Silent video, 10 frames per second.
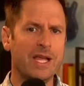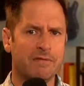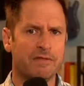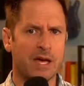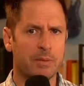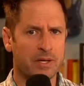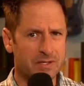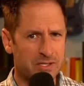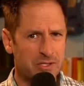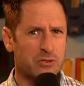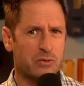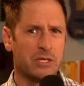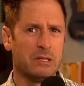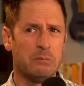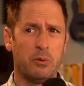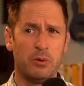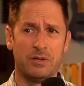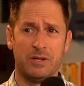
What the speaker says: of that because this is really important.